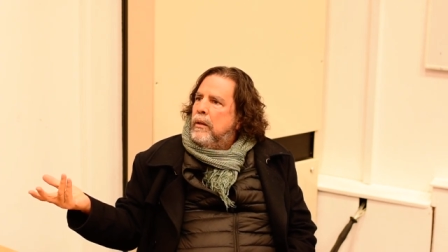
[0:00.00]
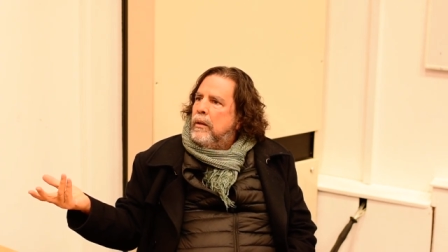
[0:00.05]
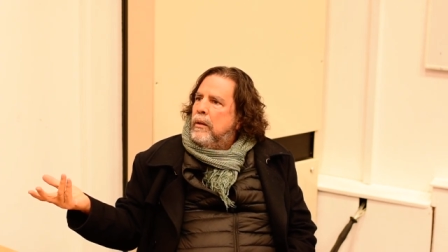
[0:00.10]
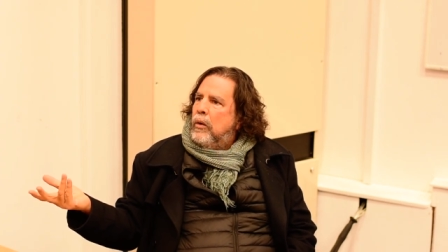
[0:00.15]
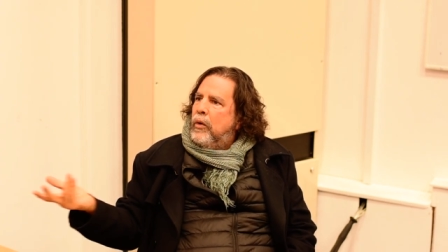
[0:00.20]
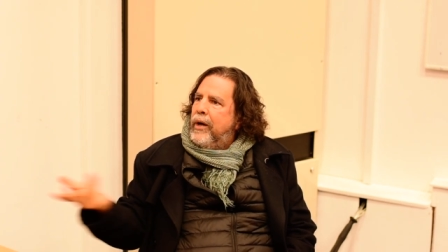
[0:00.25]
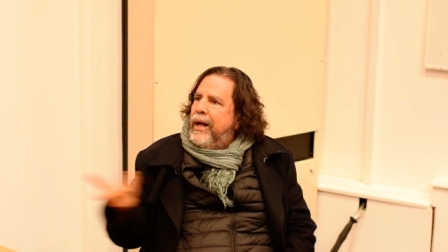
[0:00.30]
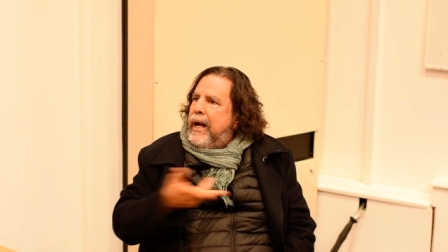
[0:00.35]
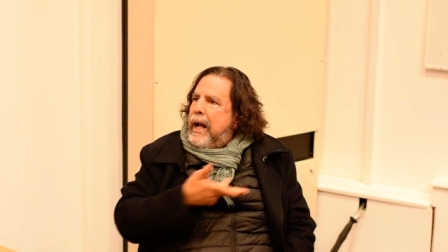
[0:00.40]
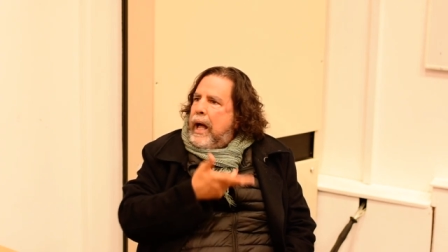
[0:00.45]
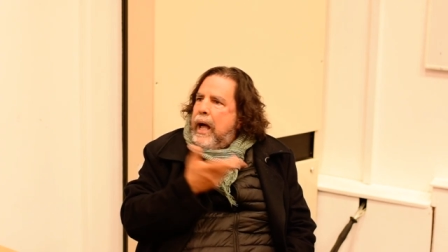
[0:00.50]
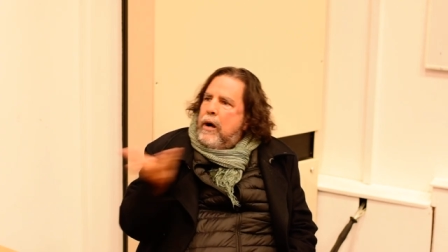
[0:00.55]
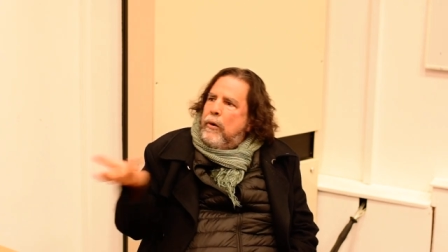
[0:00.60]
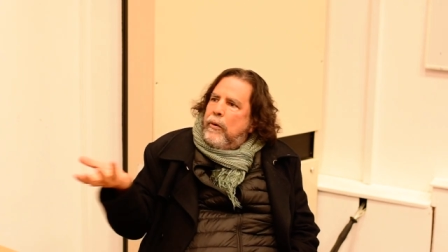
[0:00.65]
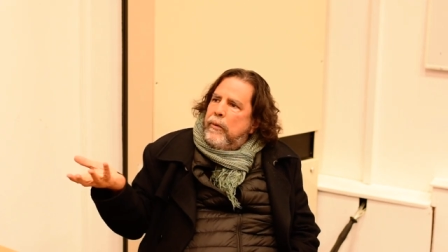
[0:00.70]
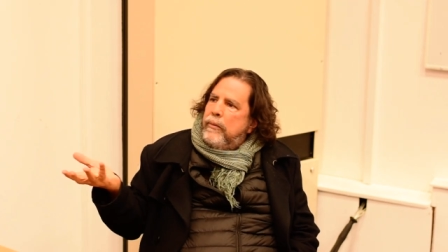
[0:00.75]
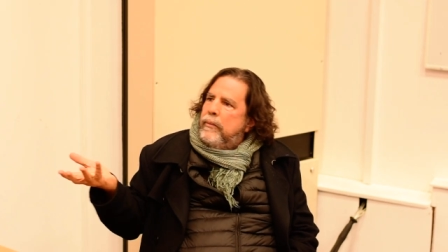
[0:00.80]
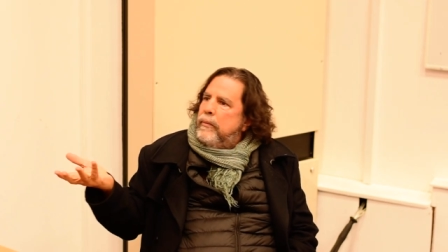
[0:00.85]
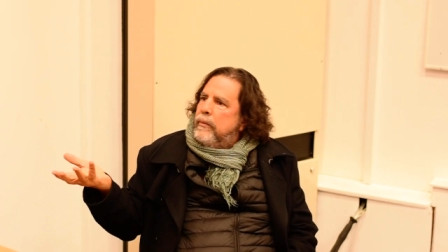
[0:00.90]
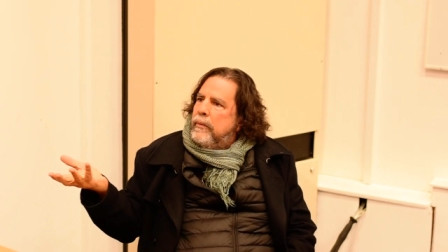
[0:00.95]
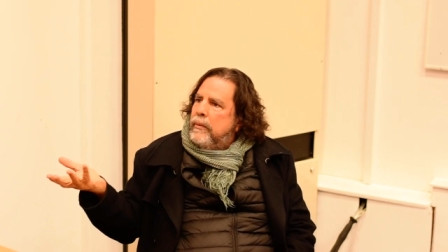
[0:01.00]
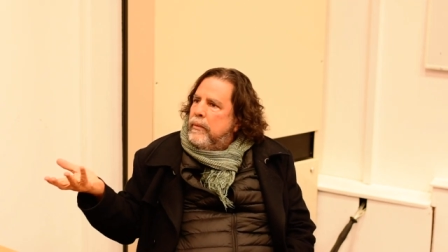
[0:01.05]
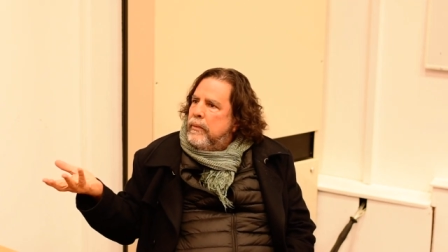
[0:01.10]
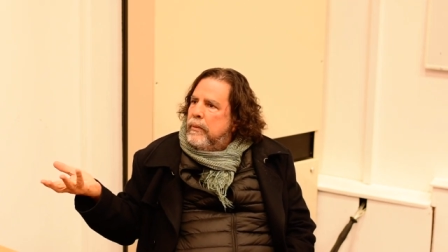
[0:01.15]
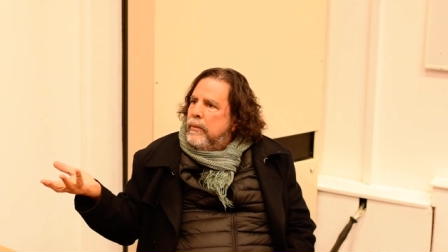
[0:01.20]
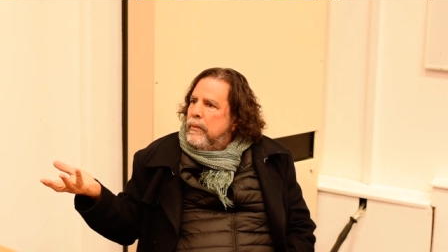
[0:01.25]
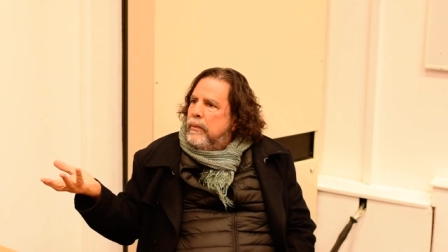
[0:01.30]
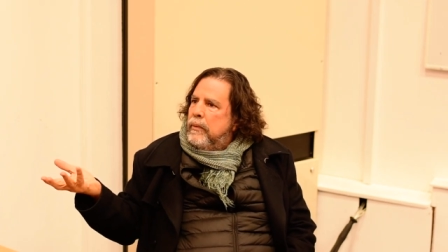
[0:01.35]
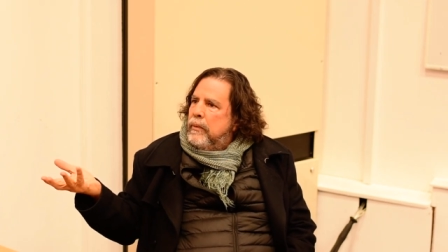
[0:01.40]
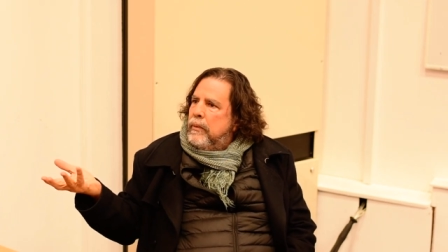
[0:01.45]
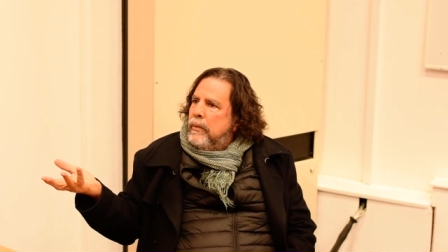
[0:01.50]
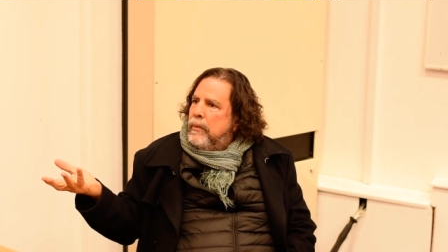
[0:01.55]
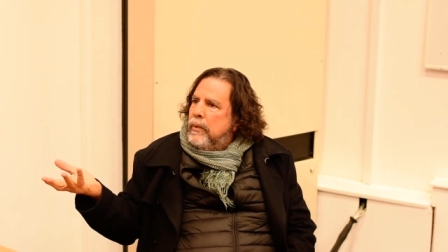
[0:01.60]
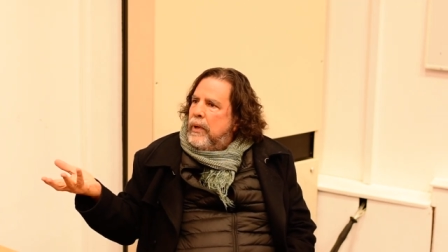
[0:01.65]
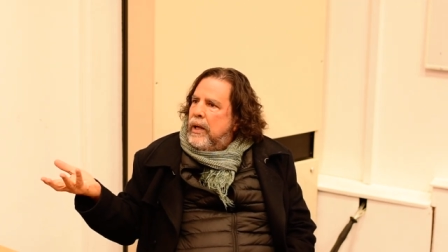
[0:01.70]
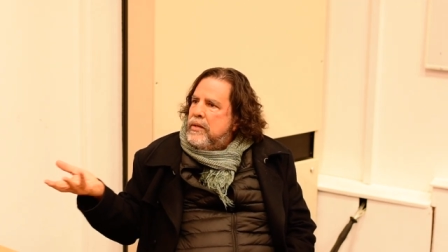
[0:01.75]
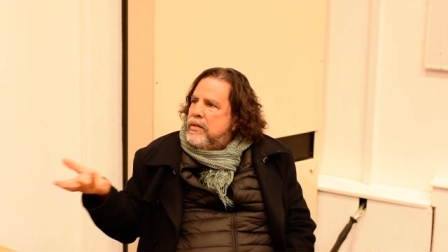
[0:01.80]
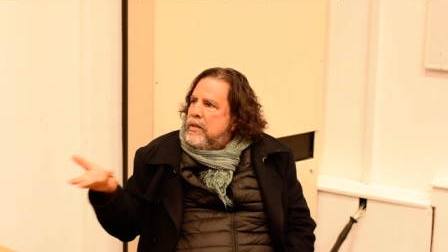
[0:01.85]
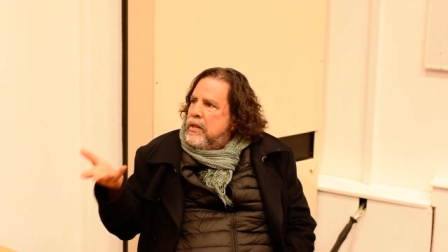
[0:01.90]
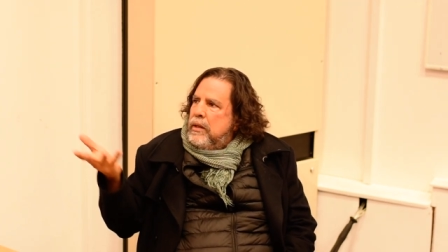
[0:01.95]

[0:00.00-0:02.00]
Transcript: Or a cow. That's